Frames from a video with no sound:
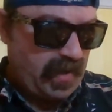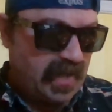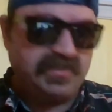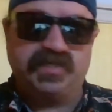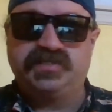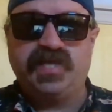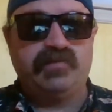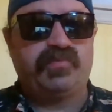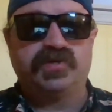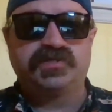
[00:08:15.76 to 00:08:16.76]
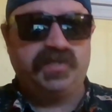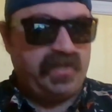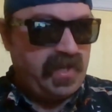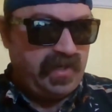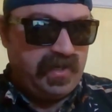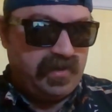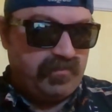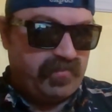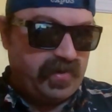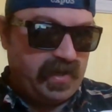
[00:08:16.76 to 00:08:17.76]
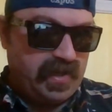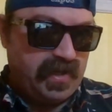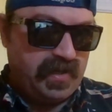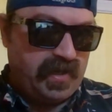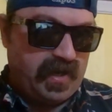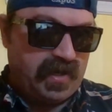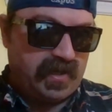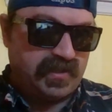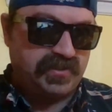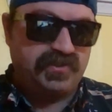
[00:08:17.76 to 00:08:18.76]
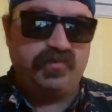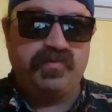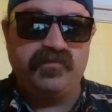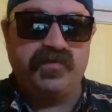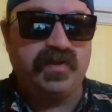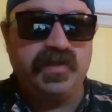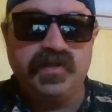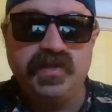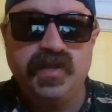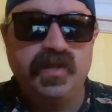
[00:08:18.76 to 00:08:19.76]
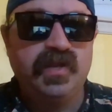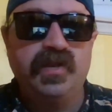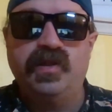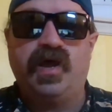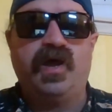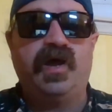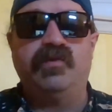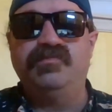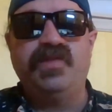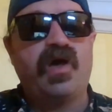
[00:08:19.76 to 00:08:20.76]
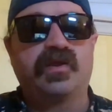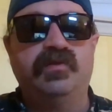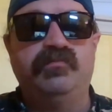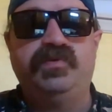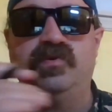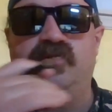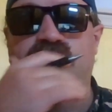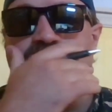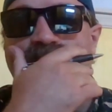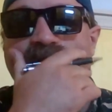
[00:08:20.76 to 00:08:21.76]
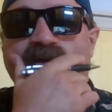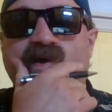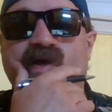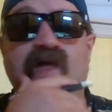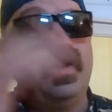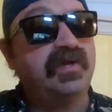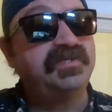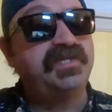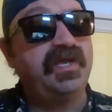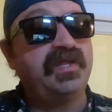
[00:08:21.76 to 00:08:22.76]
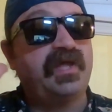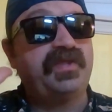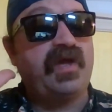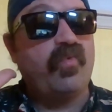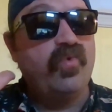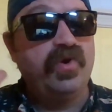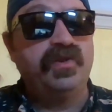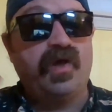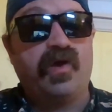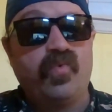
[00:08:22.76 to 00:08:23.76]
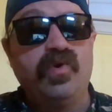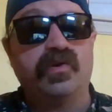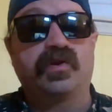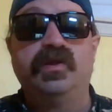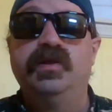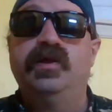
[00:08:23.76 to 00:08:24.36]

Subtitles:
As I said, personally, they needed to bring in a supervillain, not a computer. Not saying that that would not work.